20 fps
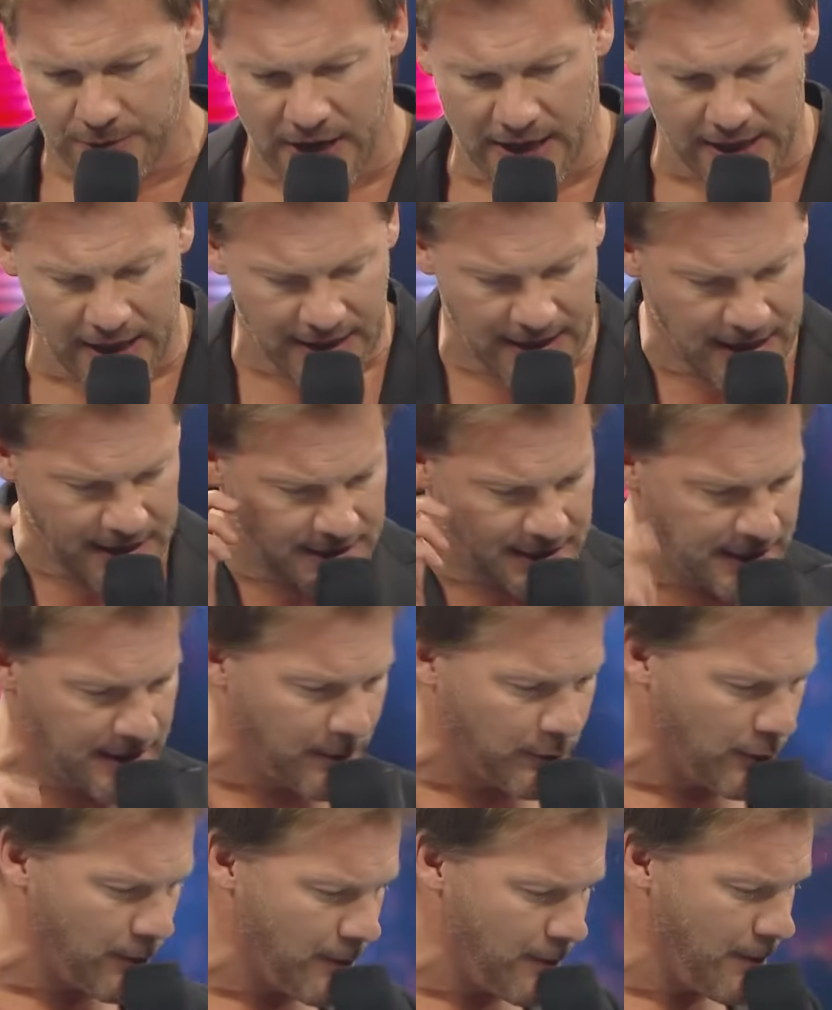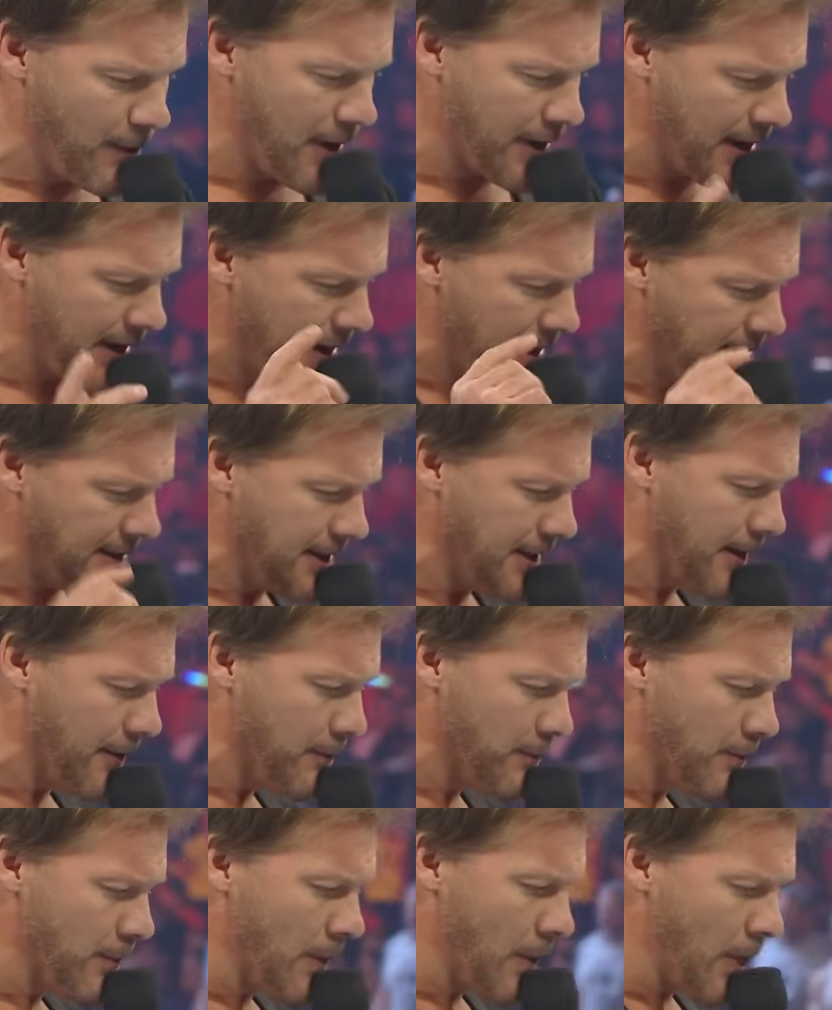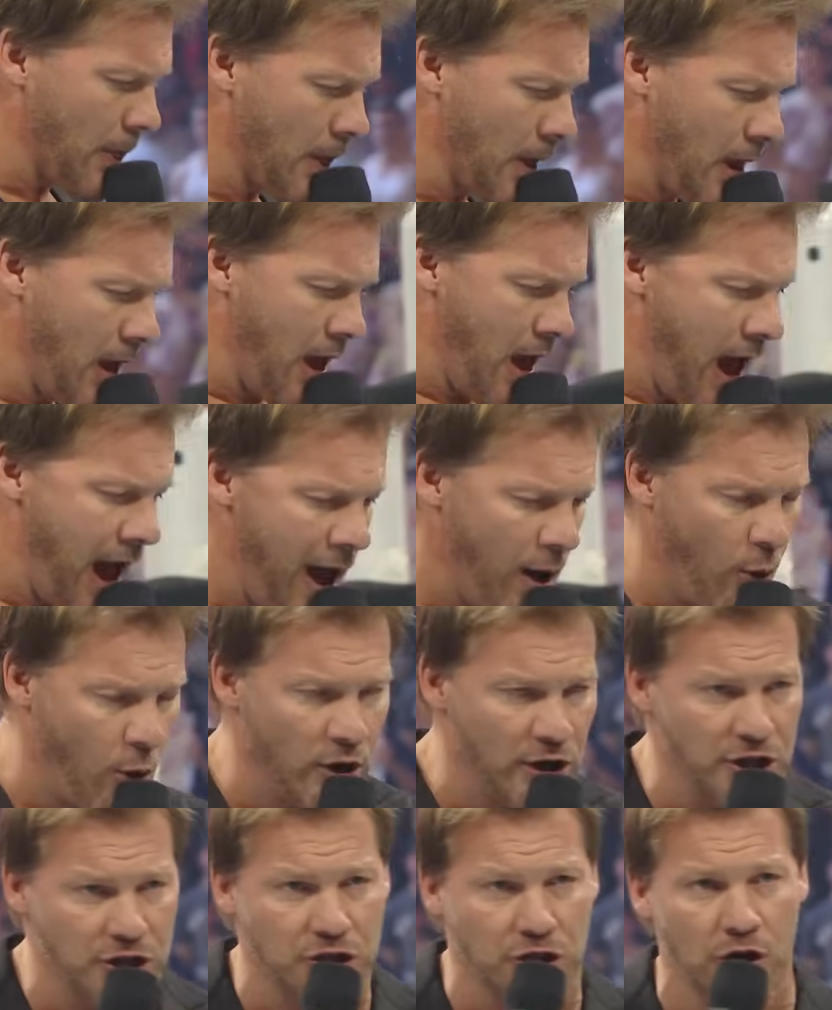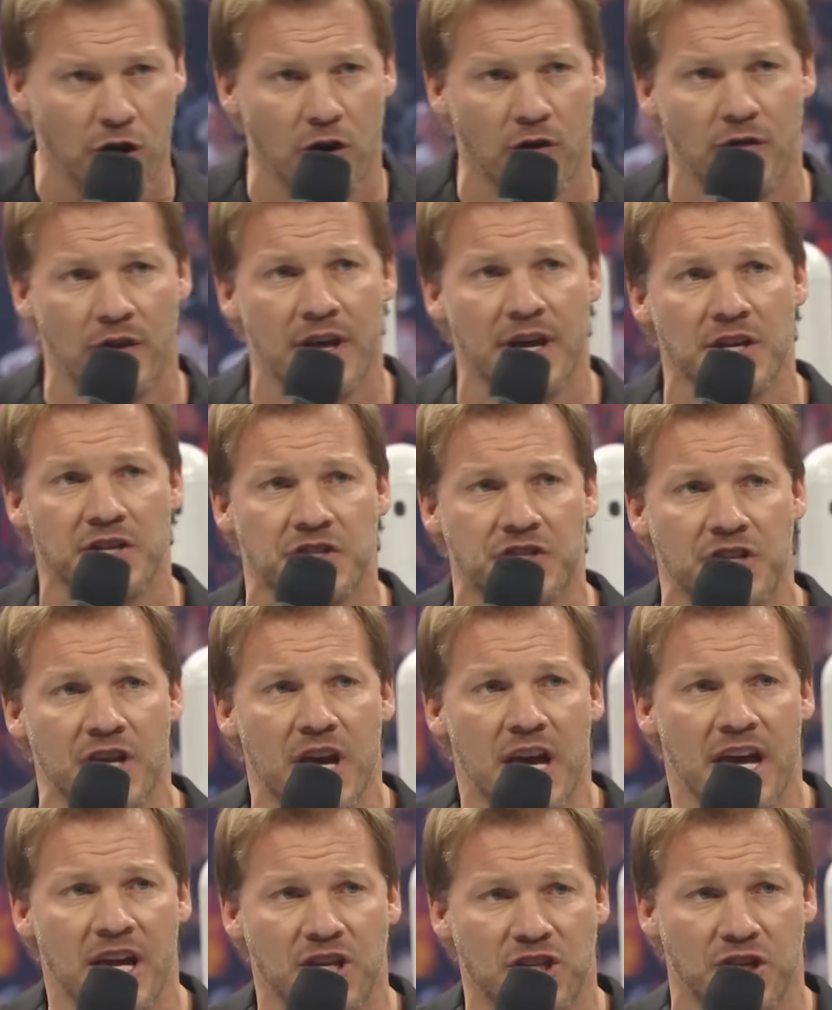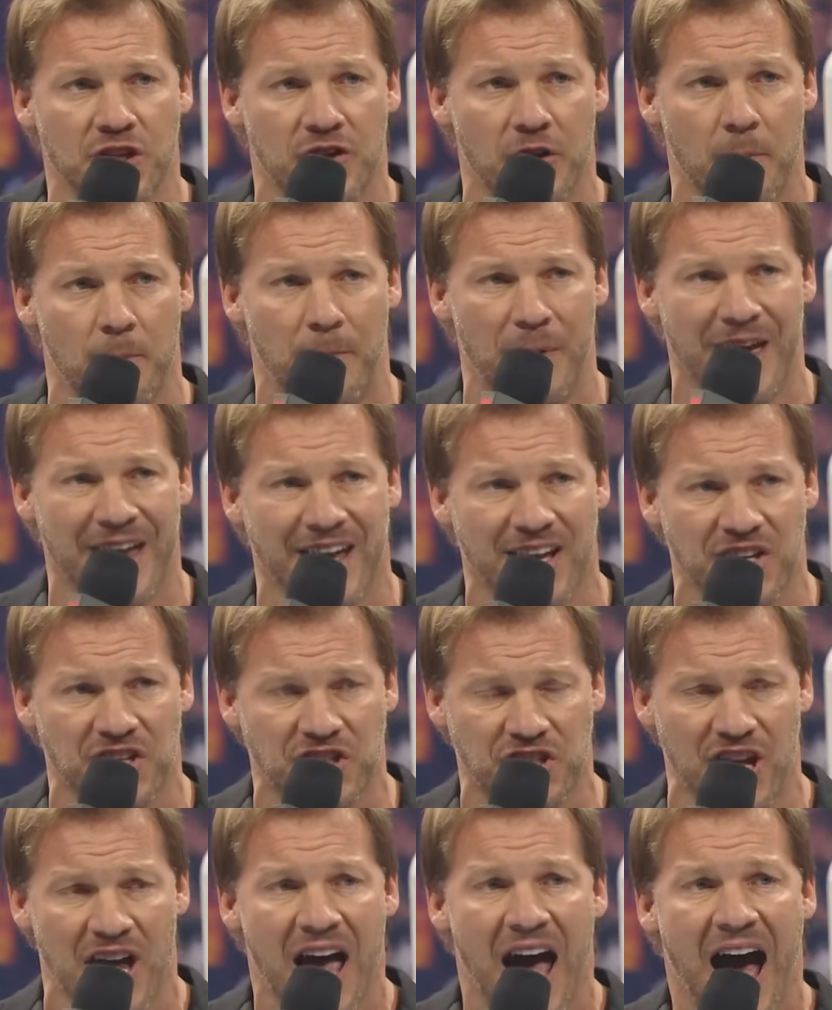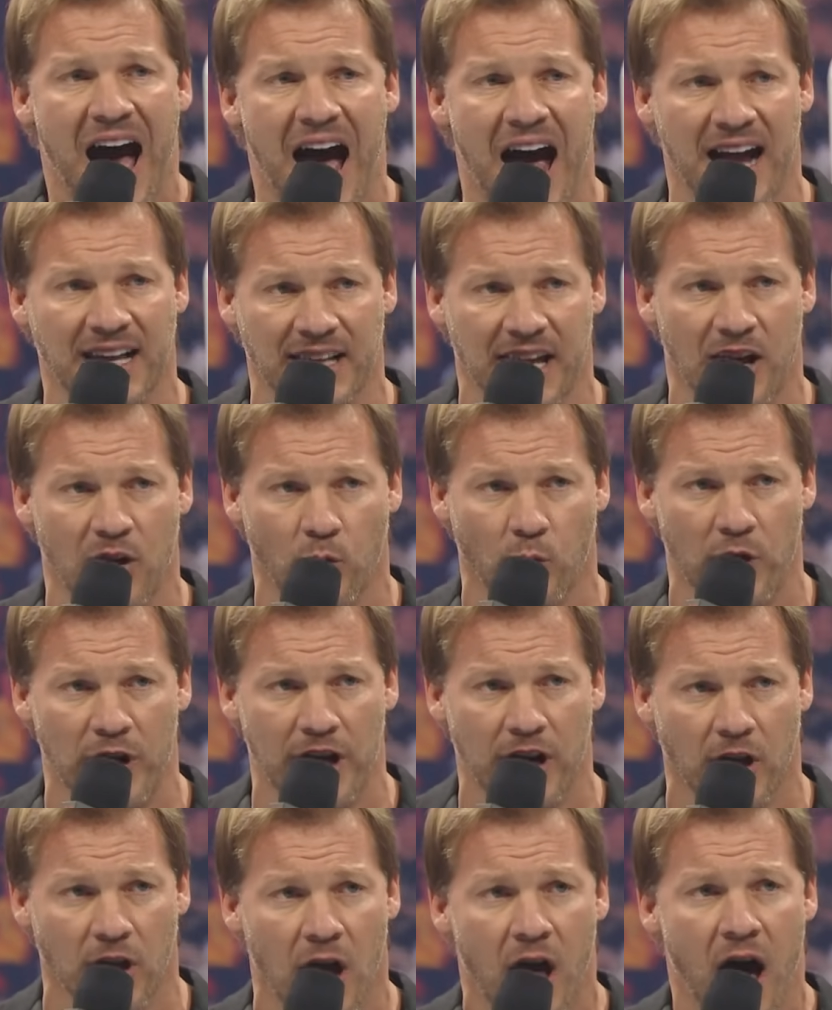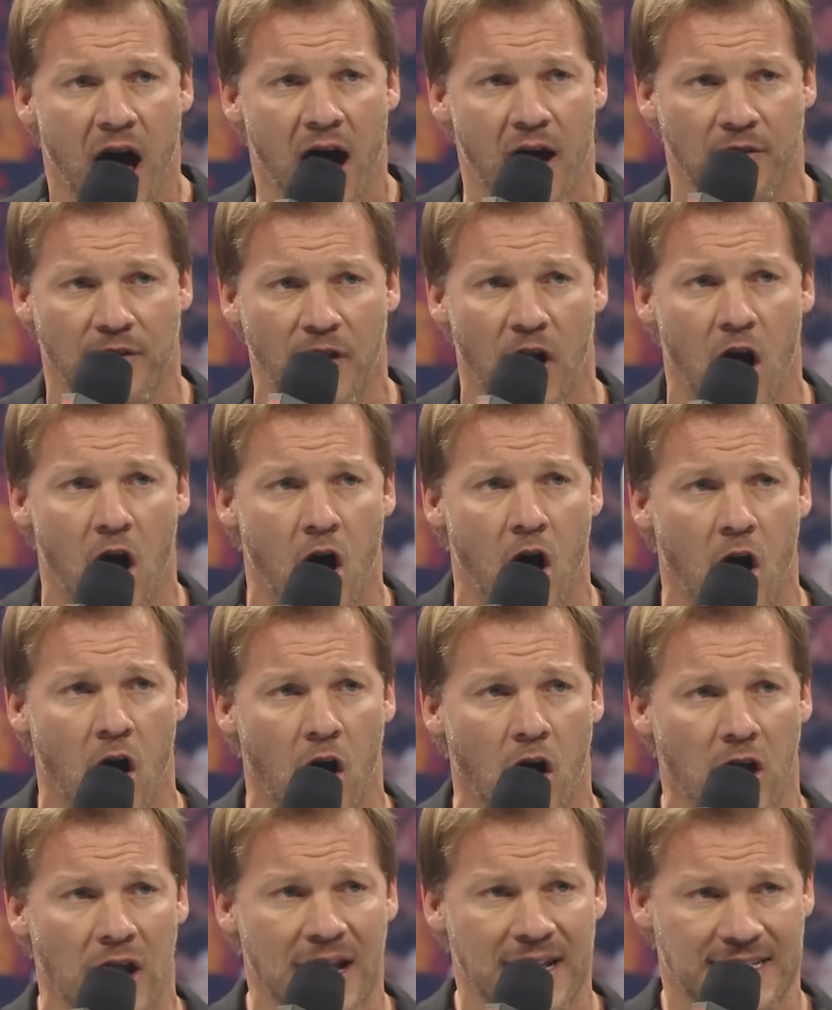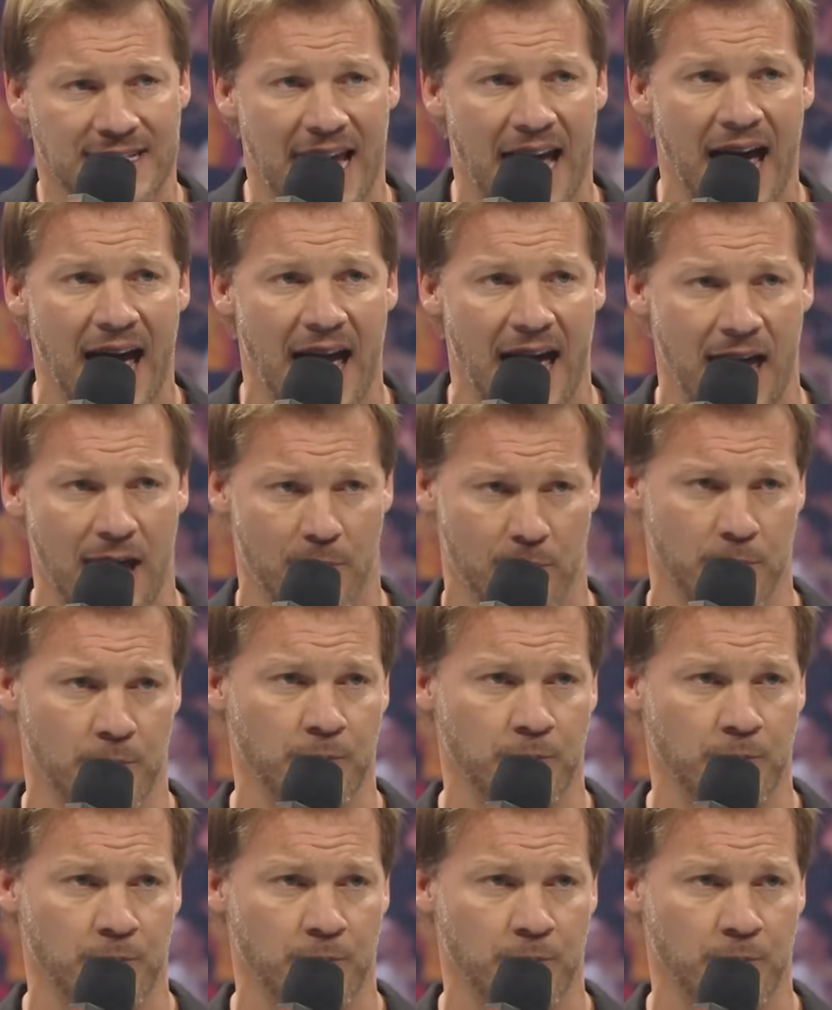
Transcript: I got an idea. I got an idea. I want to turn this into the biggest highlight reel of all time.